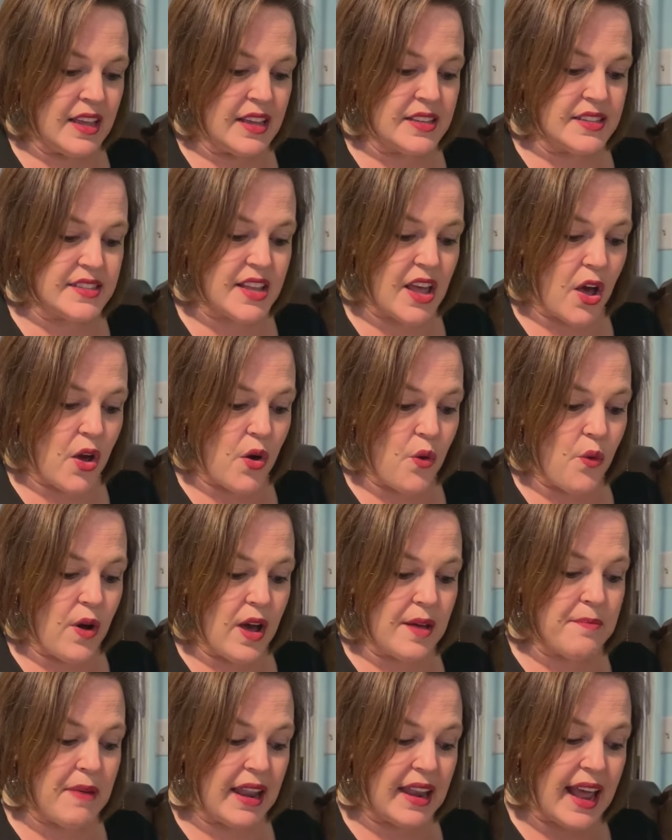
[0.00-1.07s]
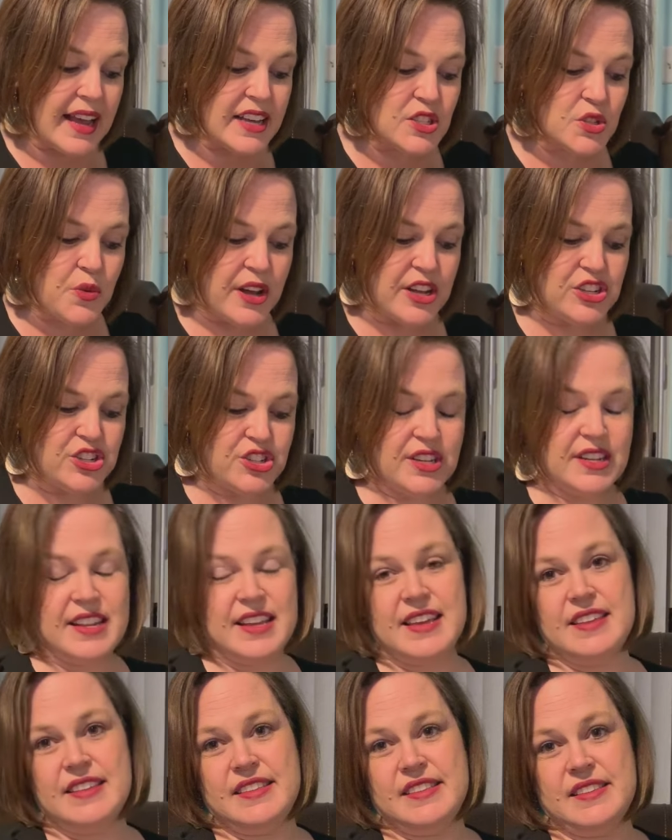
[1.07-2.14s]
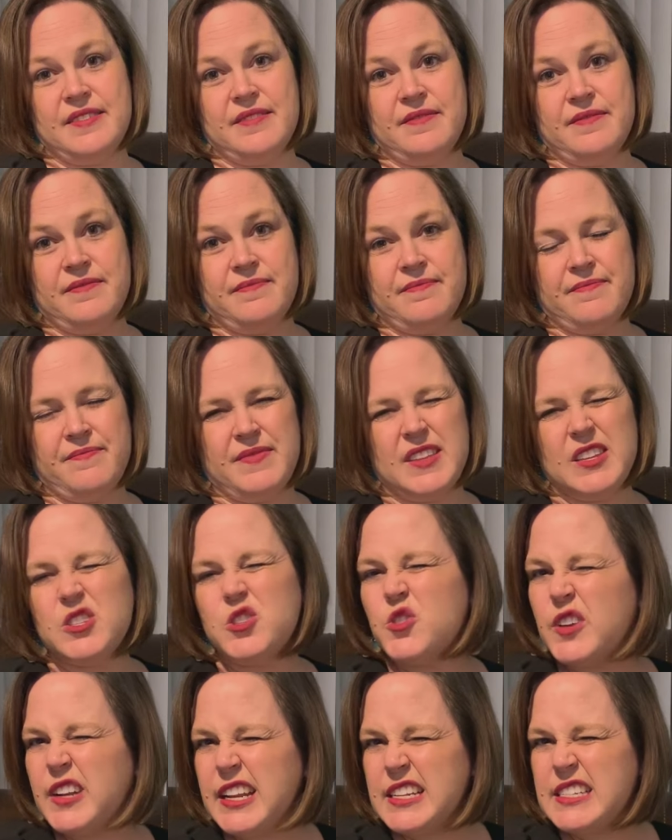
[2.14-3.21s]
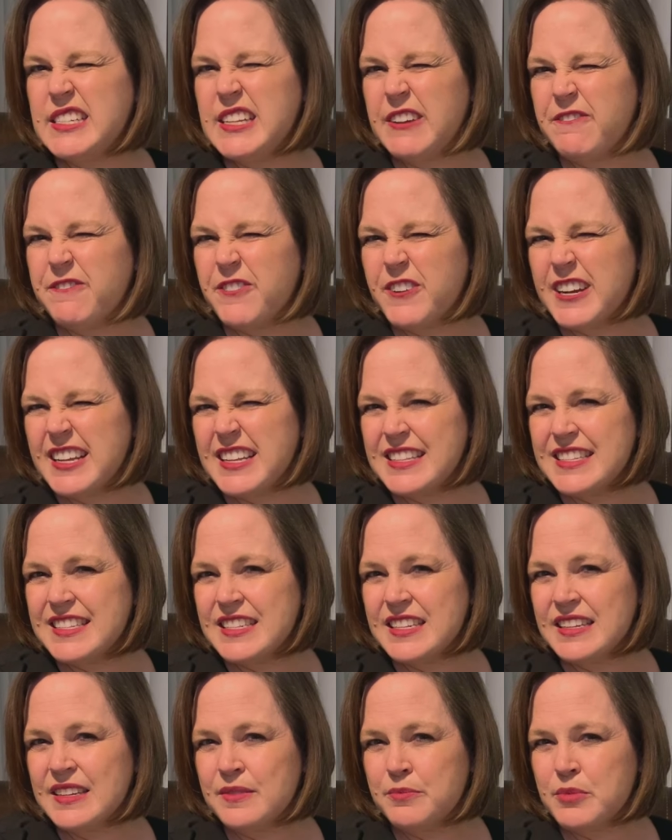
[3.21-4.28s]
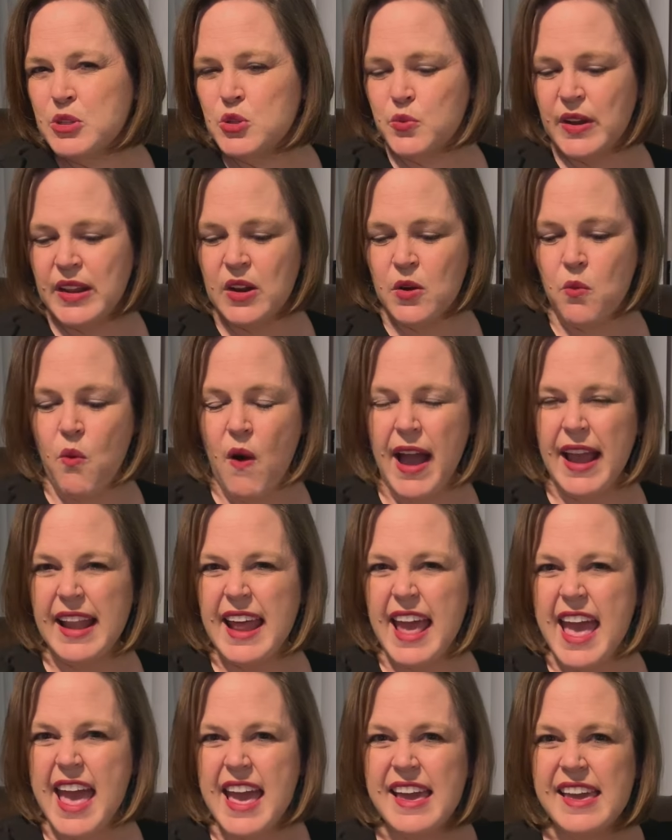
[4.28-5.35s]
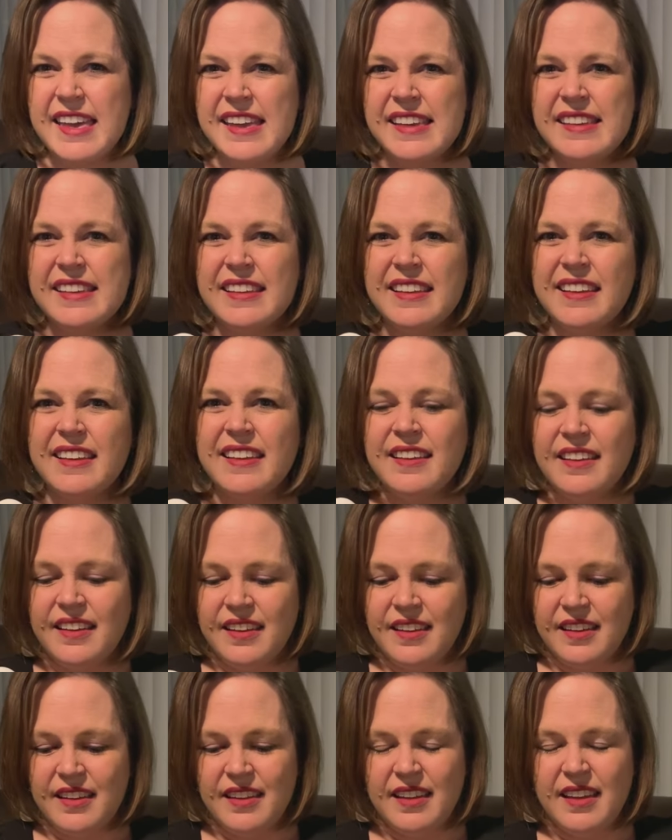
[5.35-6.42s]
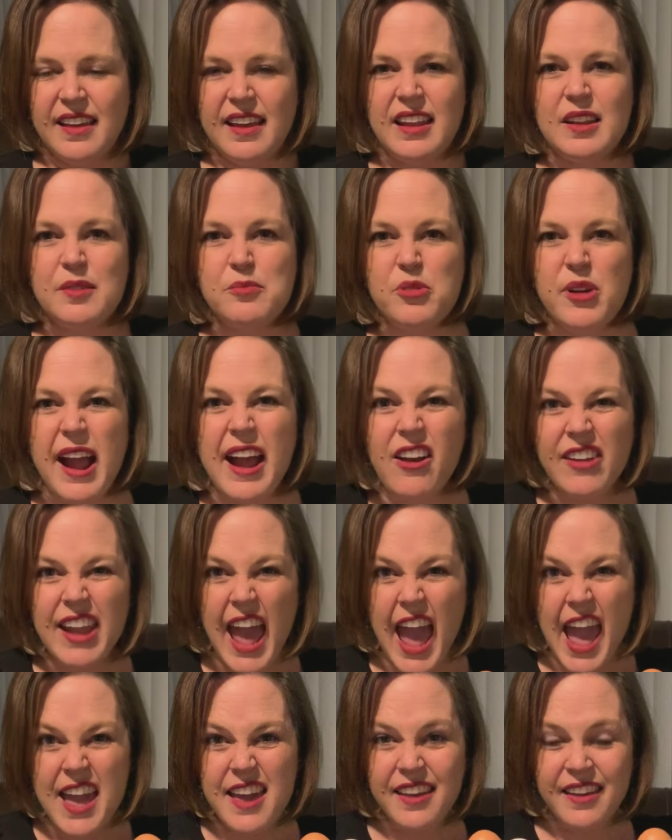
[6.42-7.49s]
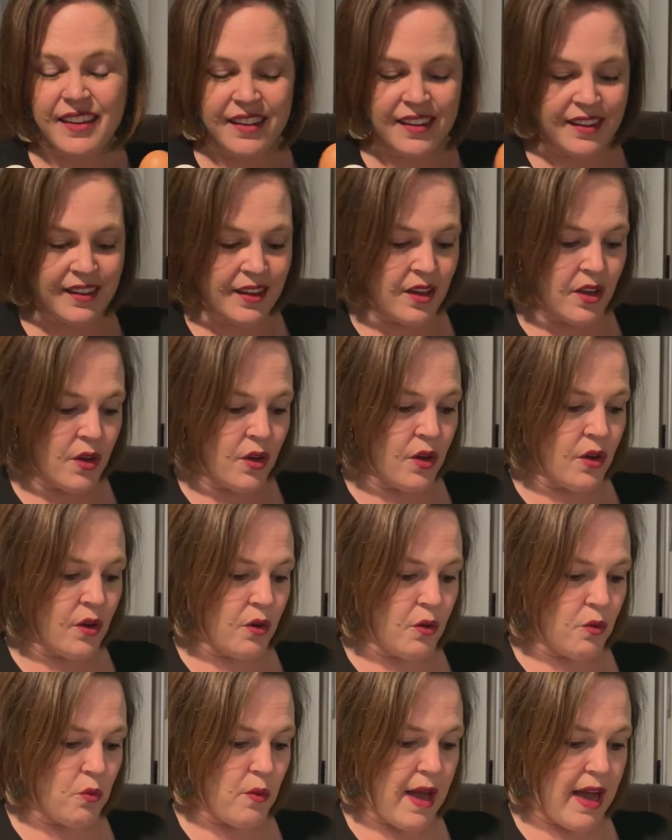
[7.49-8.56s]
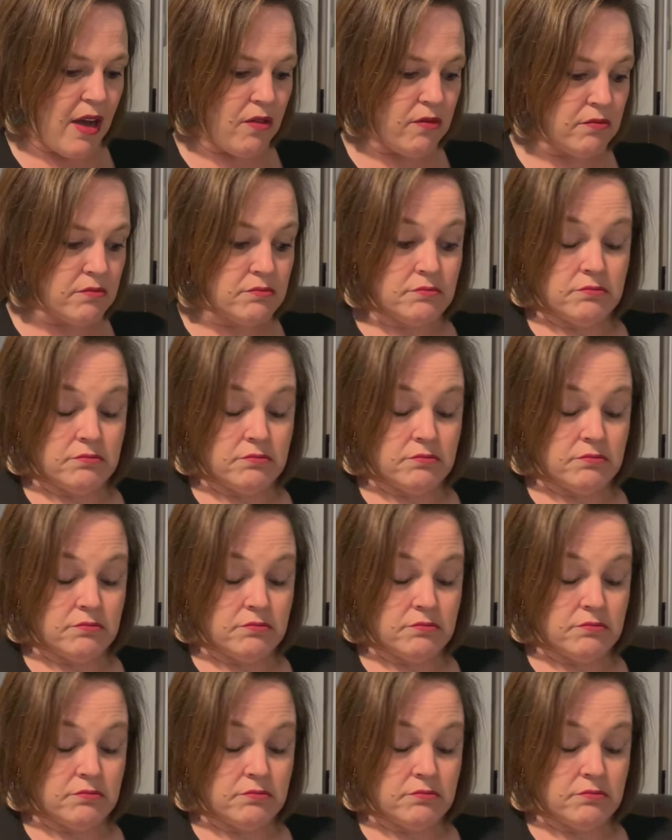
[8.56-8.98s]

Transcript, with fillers: So my next question is, is there any difference between a white egg and a brown egg? Well,